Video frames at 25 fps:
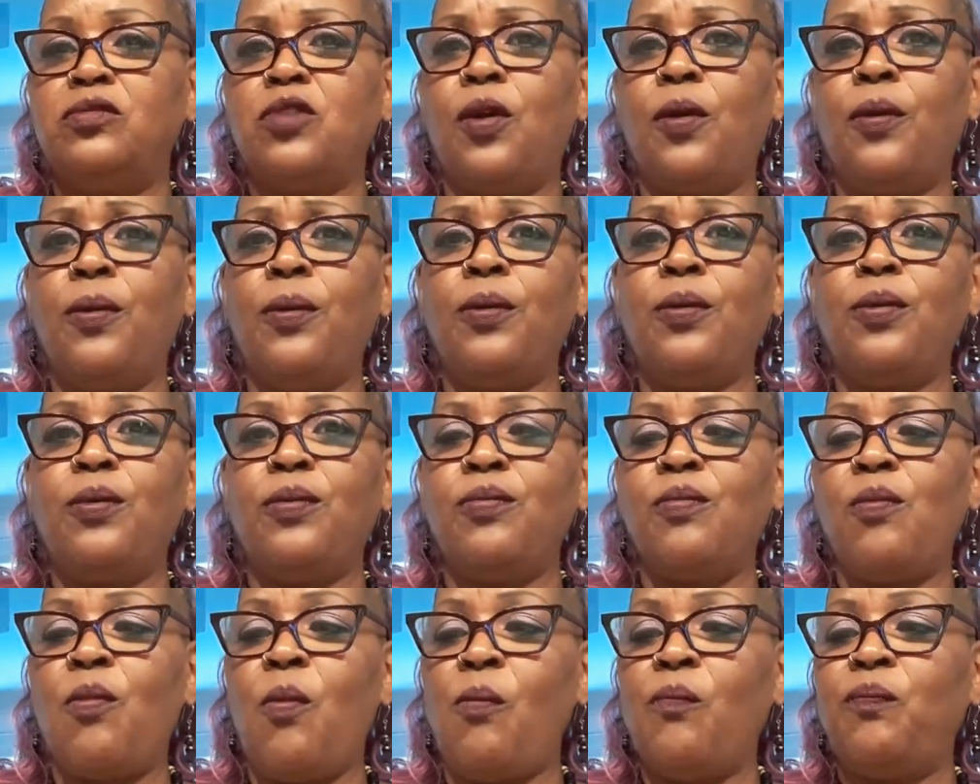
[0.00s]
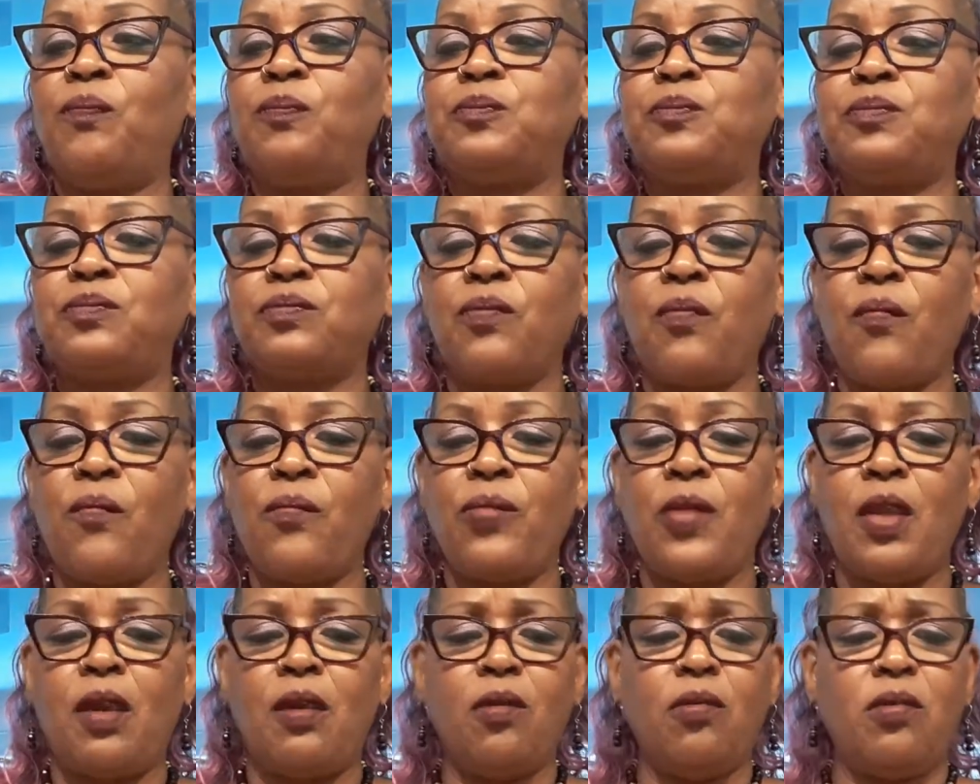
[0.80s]
Ooh.
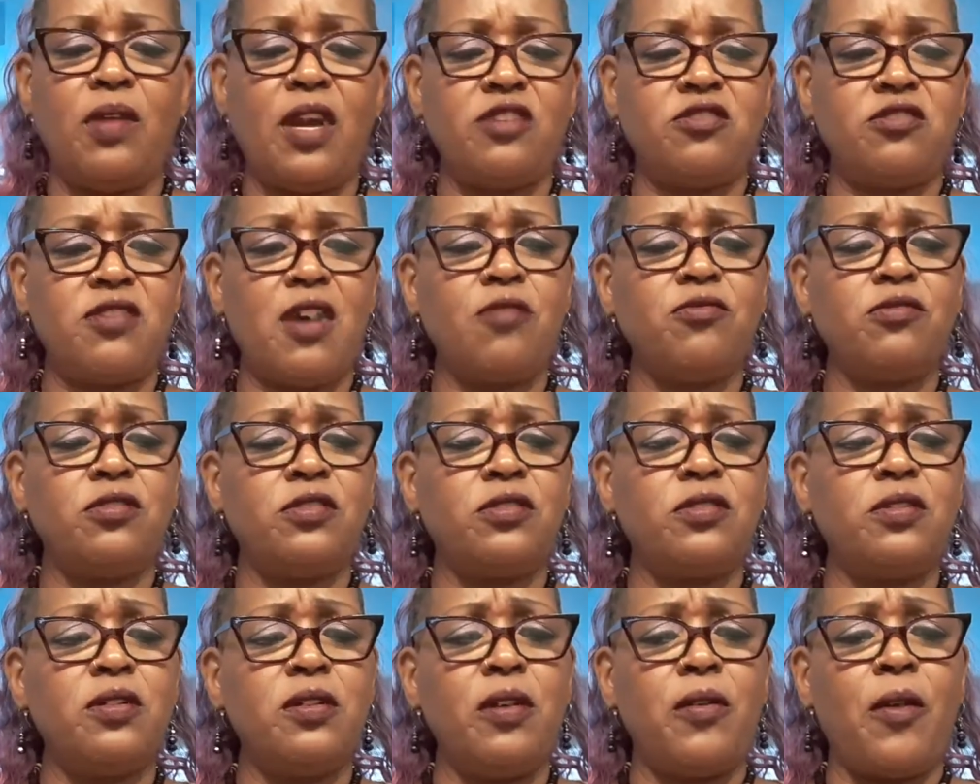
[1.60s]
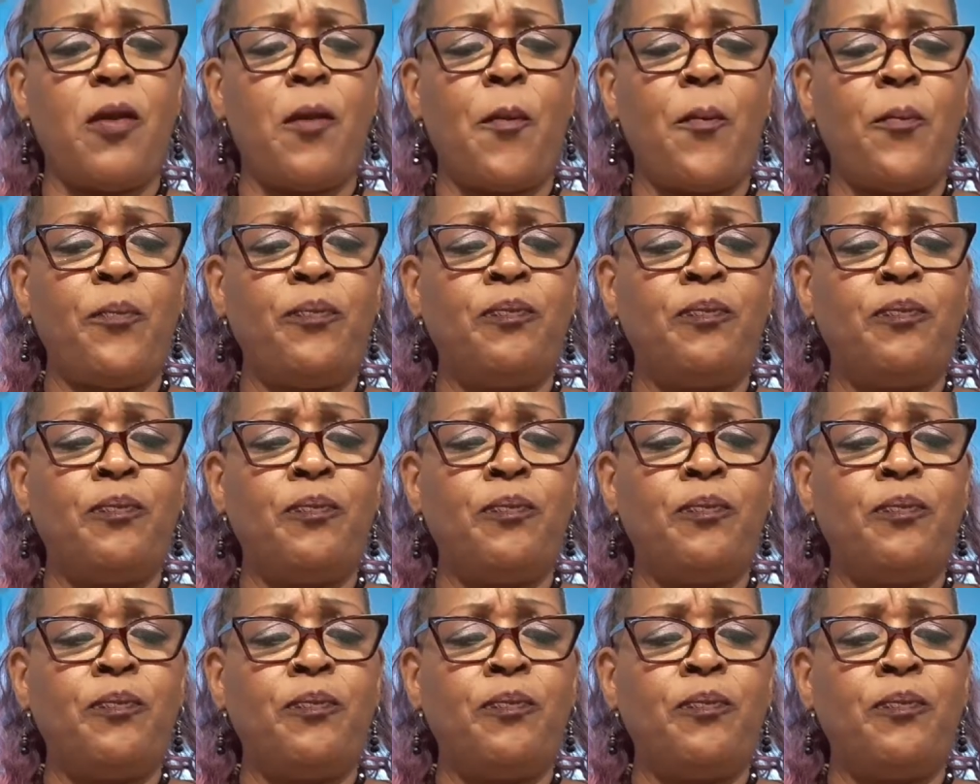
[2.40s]
Ooh, that stuff is good.